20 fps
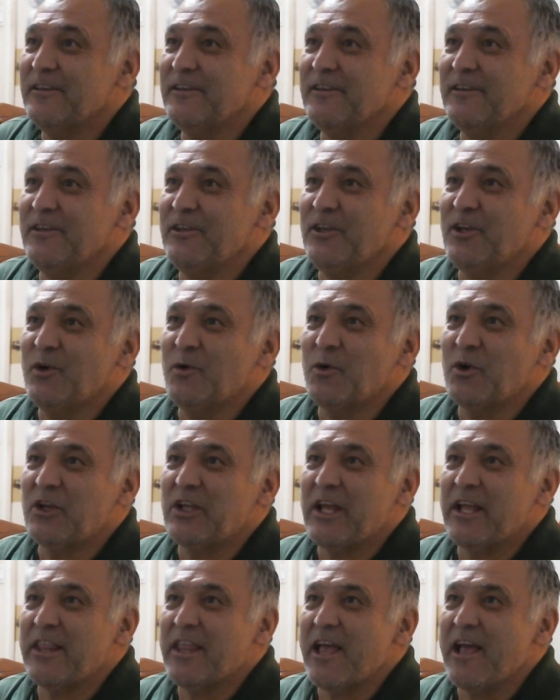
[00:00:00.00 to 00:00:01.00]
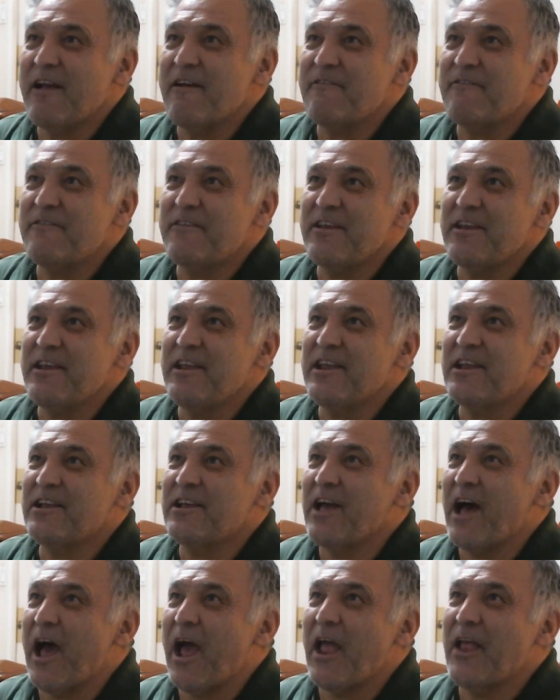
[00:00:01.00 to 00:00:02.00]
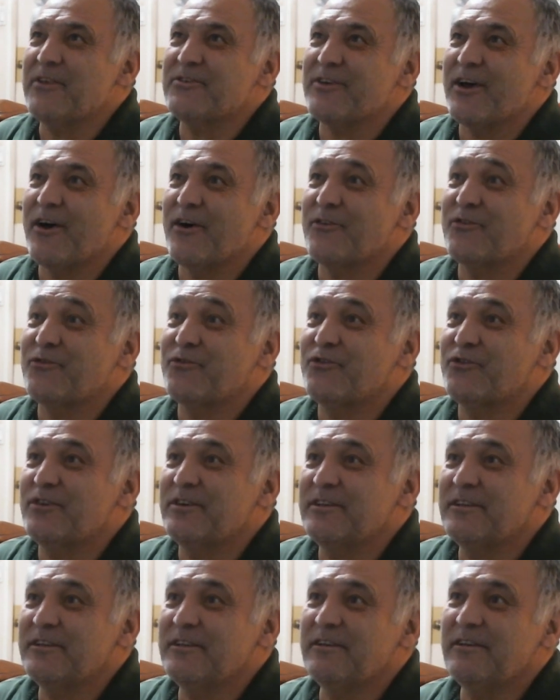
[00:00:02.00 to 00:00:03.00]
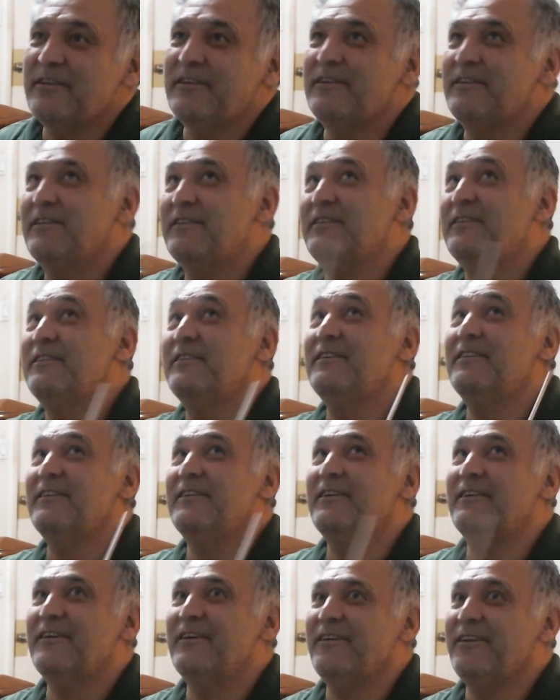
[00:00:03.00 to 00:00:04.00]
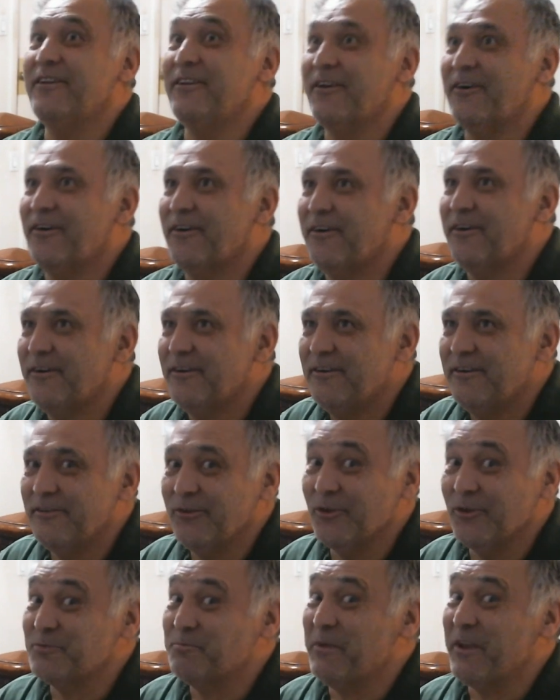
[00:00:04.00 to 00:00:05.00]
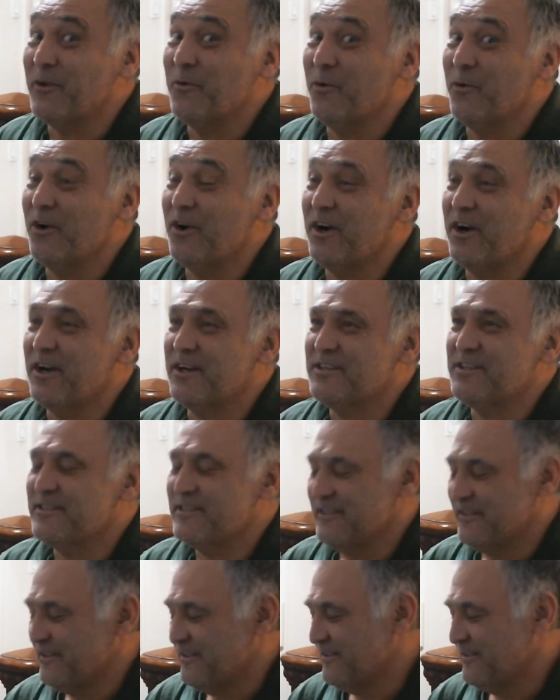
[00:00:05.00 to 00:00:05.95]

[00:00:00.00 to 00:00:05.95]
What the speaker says: You will get every kind of, those big words,